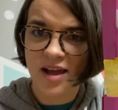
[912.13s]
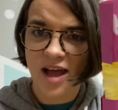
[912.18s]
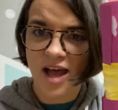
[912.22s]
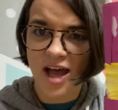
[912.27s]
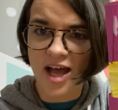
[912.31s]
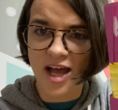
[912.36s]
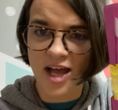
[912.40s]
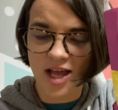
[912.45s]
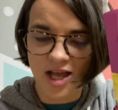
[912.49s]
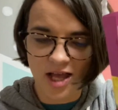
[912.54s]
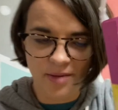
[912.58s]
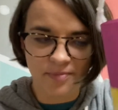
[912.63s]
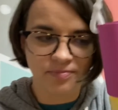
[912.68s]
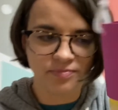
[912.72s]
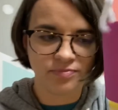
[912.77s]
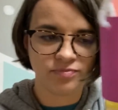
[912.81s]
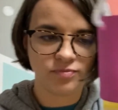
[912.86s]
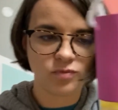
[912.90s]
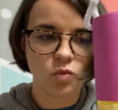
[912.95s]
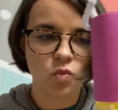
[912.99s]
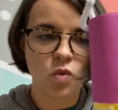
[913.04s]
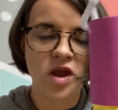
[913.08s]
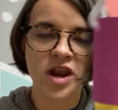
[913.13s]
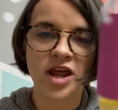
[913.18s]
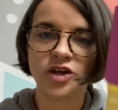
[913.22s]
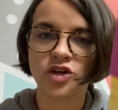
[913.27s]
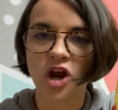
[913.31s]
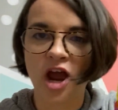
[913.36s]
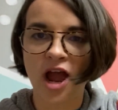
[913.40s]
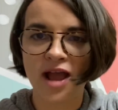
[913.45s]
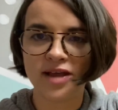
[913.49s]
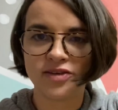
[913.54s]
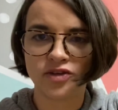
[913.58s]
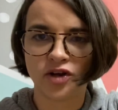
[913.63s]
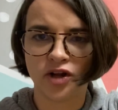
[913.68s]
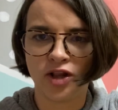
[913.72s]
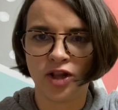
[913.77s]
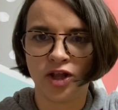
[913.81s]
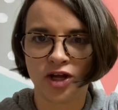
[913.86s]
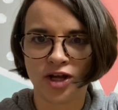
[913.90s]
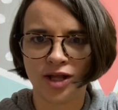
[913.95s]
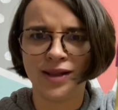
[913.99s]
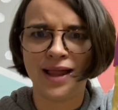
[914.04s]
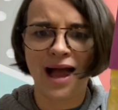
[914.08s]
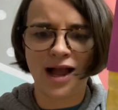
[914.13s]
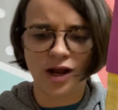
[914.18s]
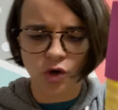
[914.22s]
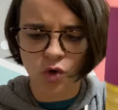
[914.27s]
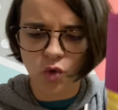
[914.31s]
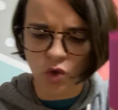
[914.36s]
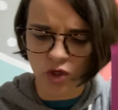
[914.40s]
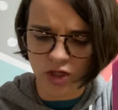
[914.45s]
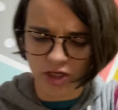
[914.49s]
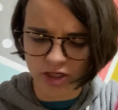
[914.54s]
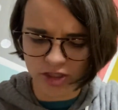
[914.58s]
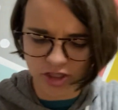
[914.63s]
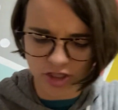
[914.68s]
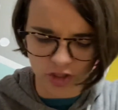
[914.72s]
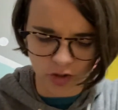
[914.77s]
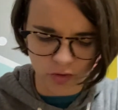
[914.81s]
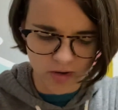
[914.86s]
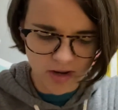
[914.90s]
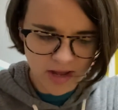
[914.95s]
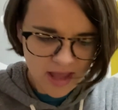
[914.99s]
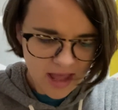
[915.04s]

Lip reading: When it dries, it'll look a lot cooler too.